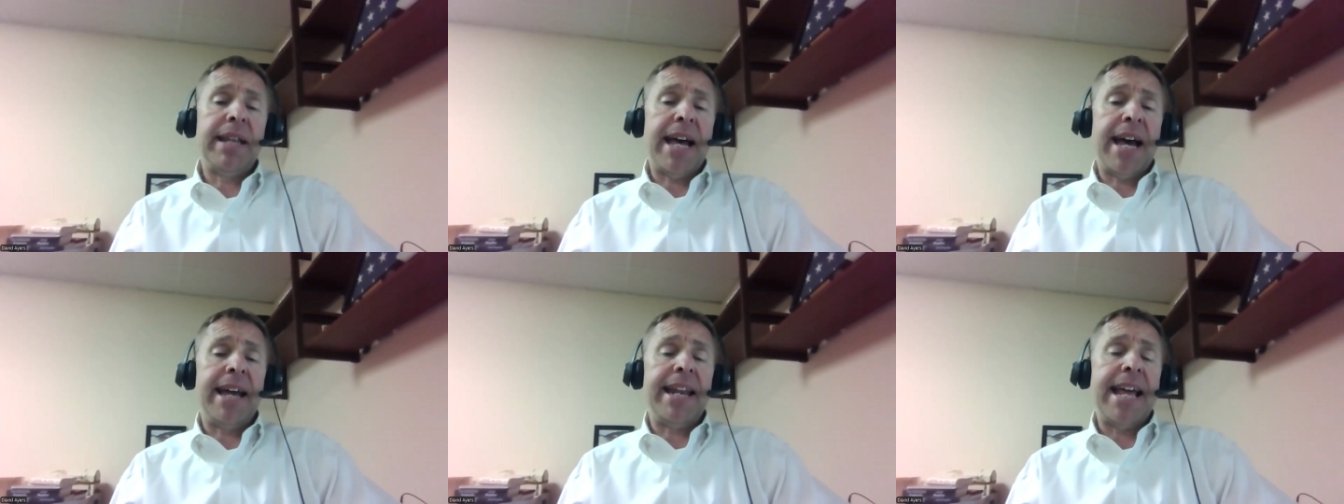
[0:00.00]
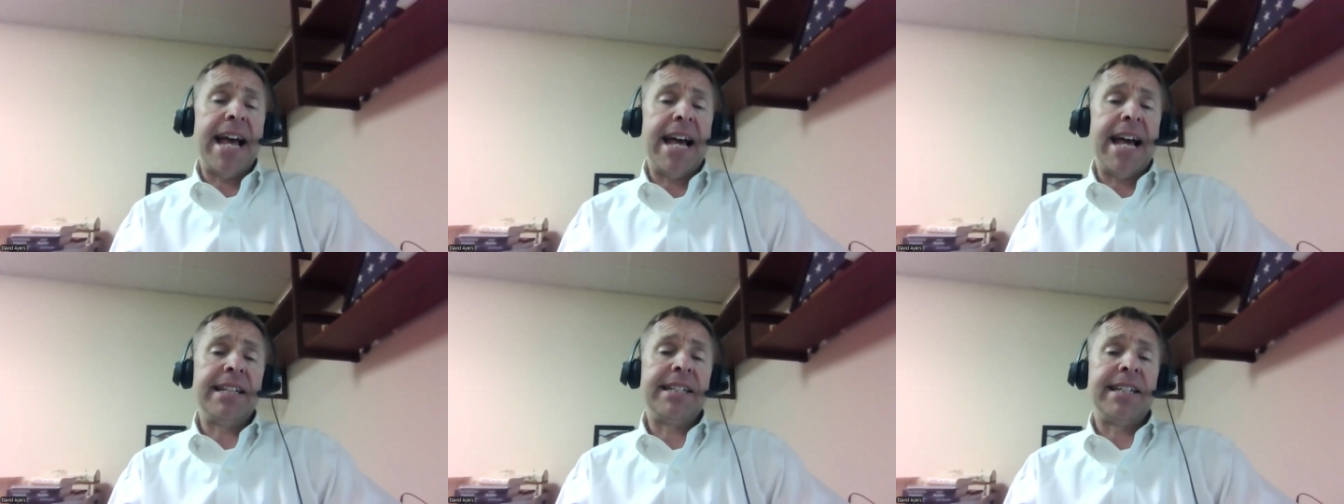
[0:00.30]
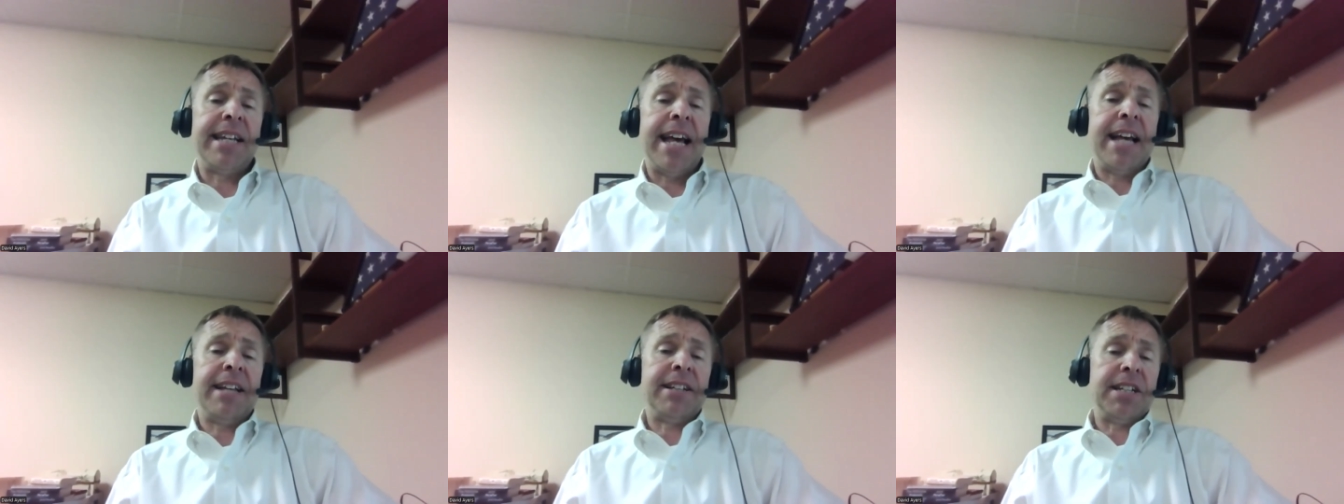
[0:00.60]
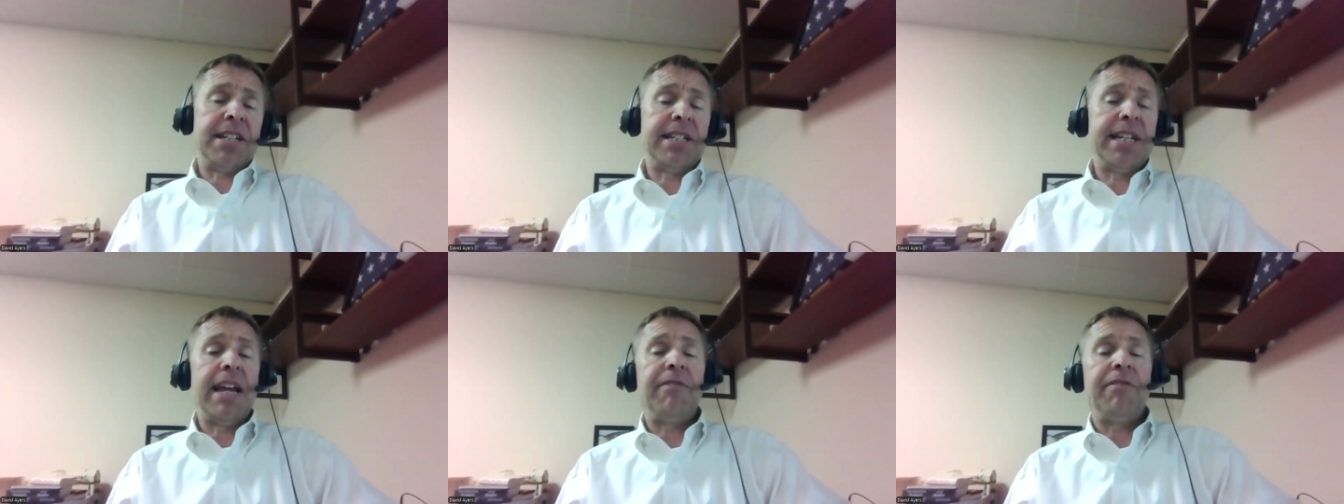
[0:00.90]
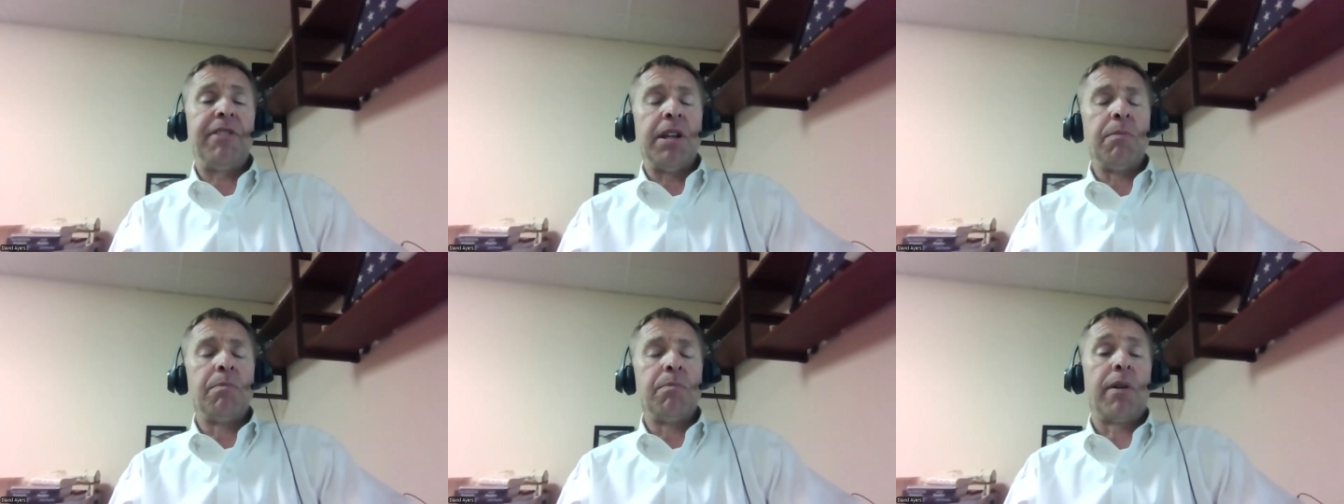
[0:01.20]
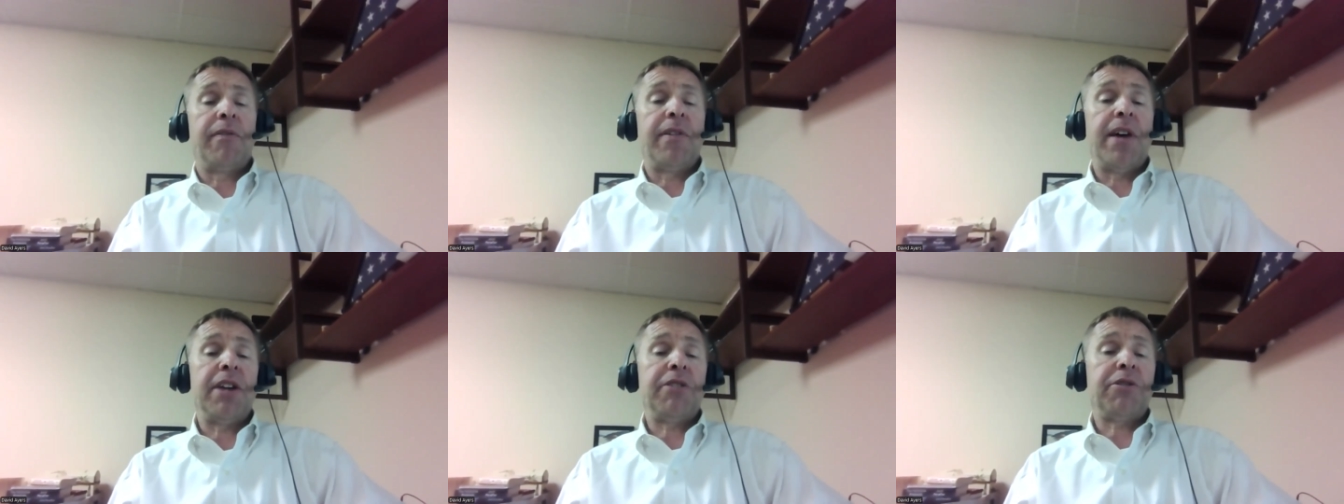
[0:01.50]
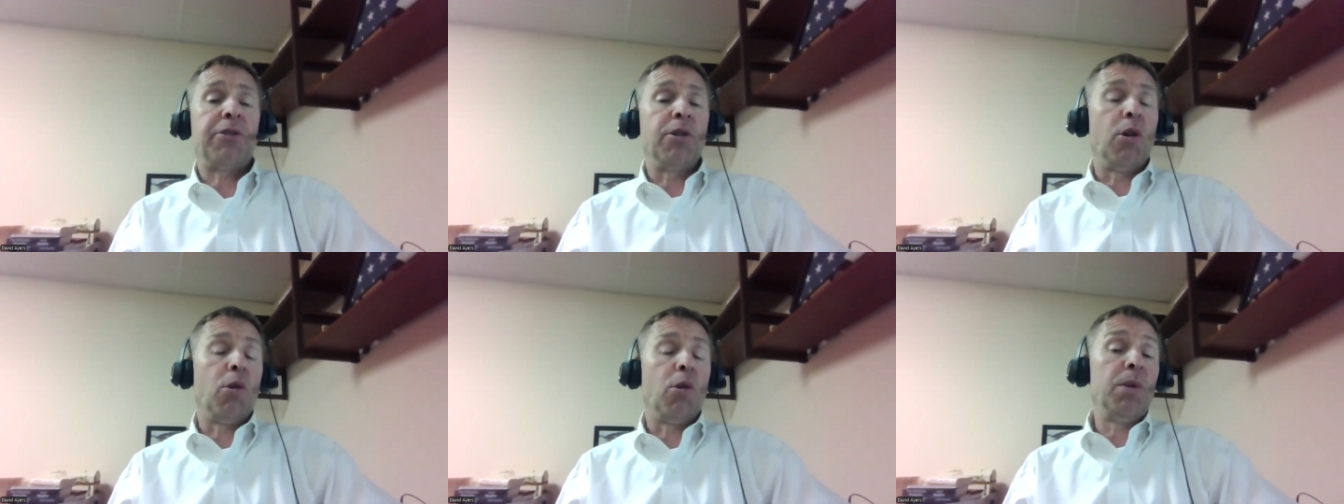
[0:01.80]
that as a safety
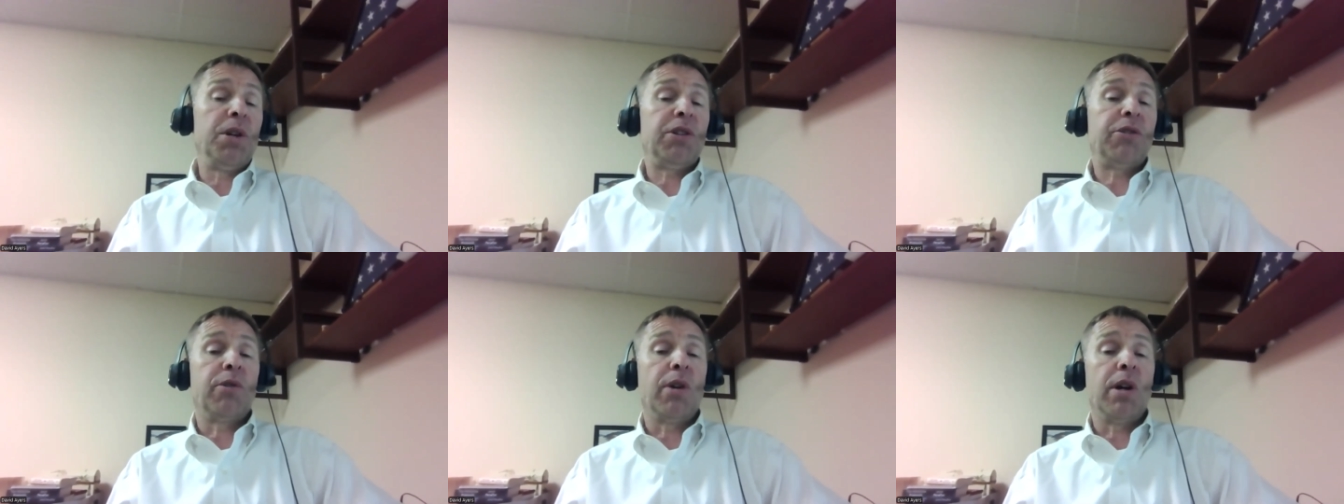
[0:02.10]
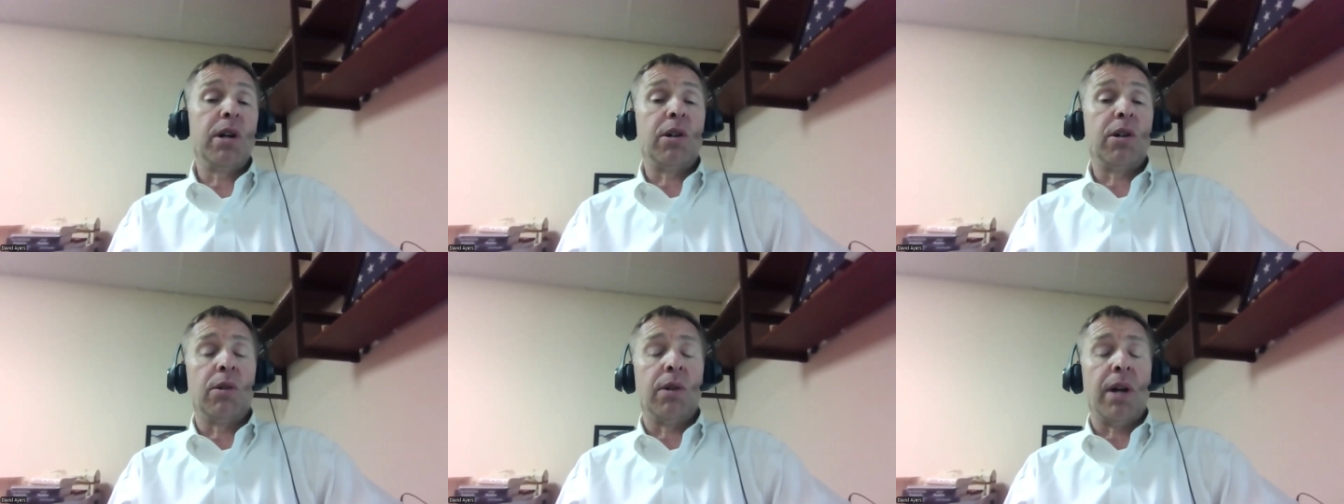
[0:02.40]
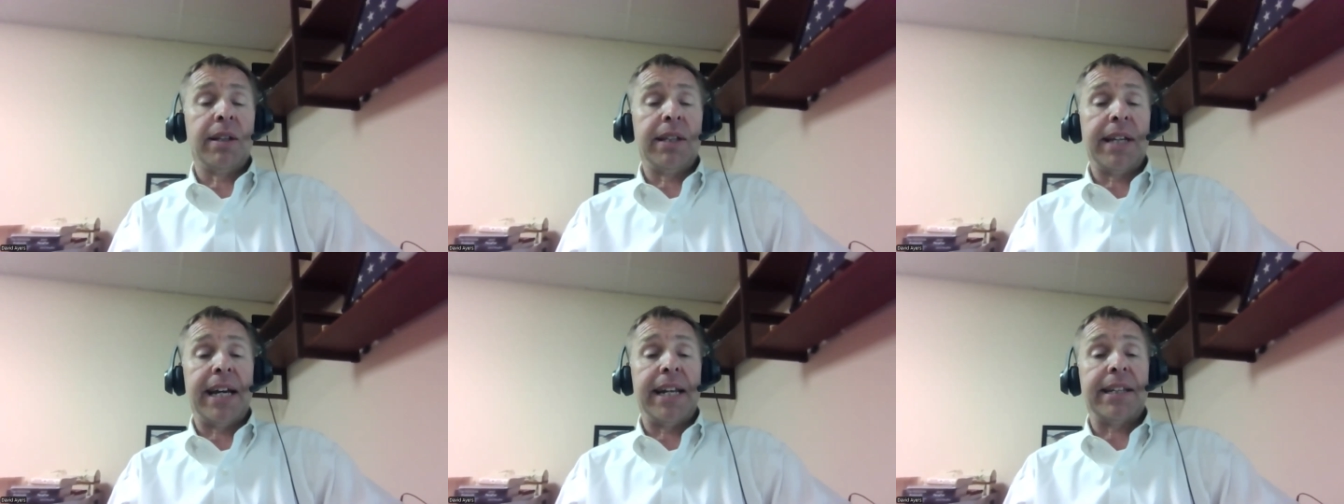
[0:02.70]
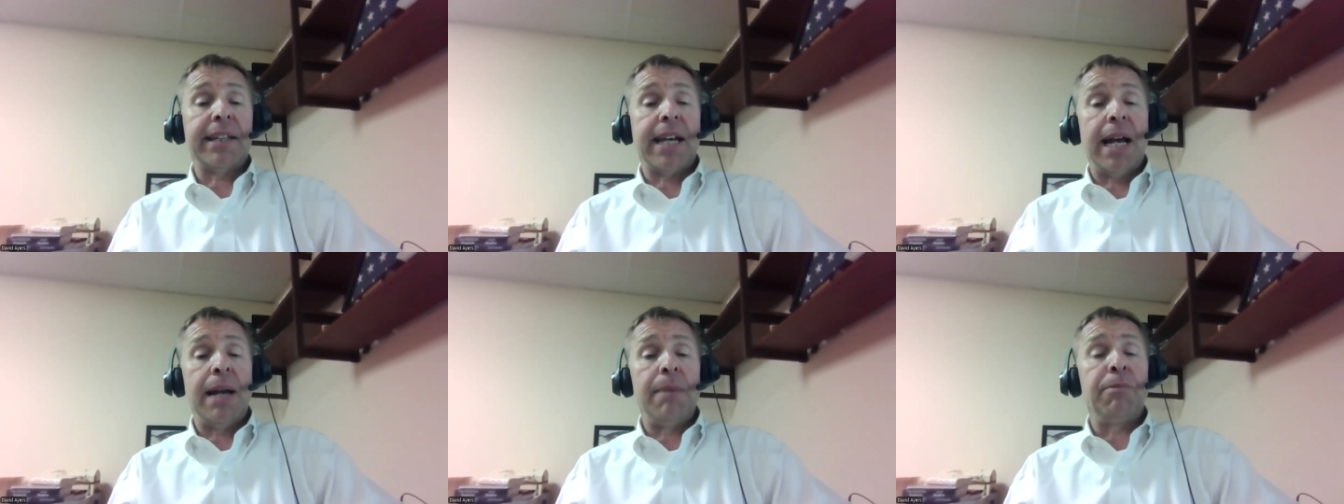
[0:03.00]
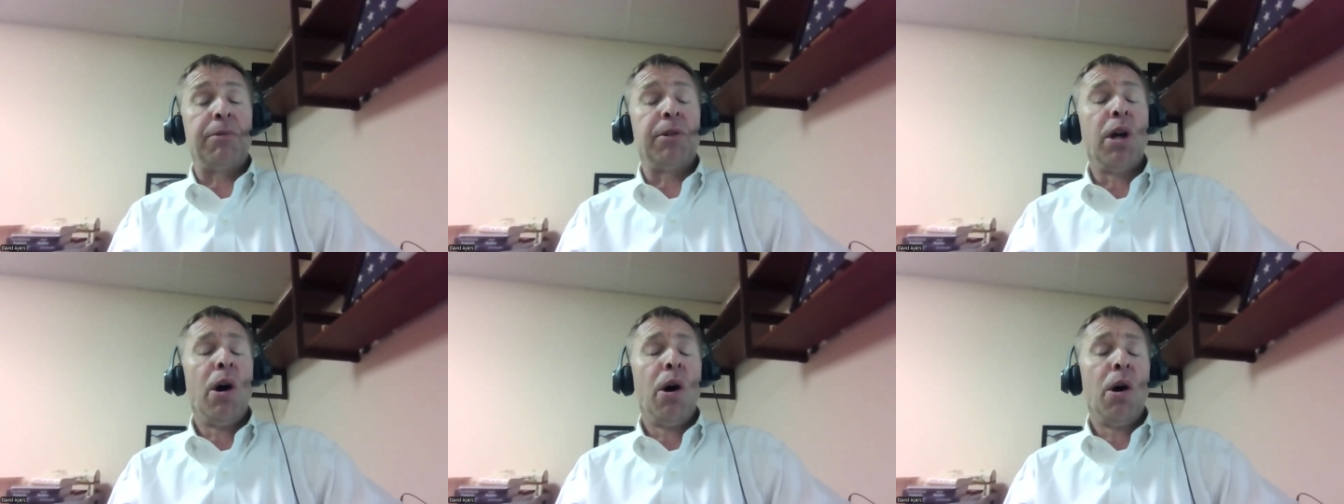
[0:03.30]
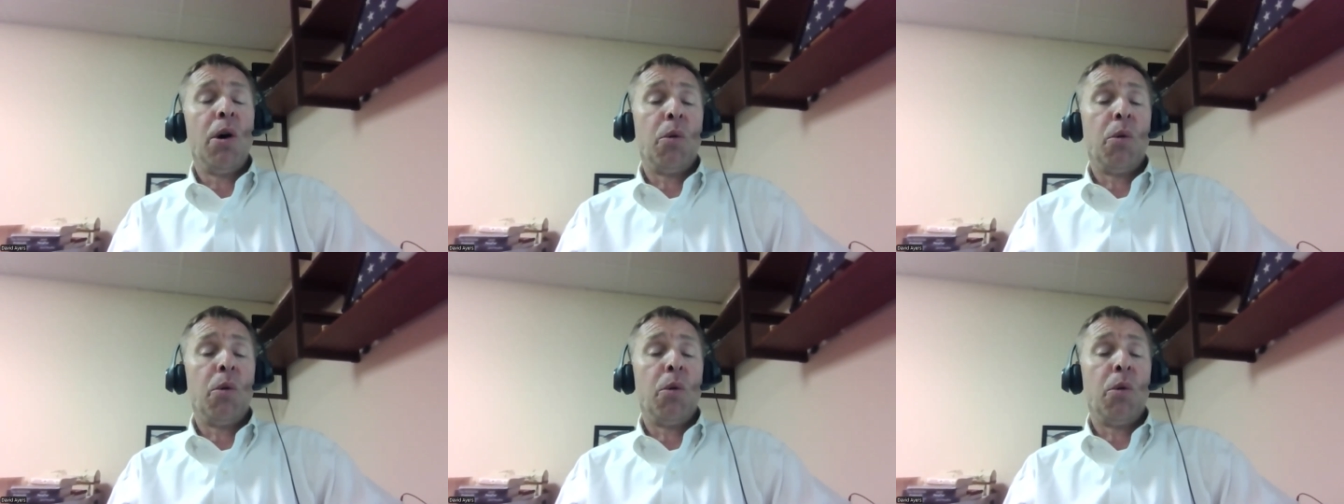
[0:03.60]
professional, we struggle a lot of times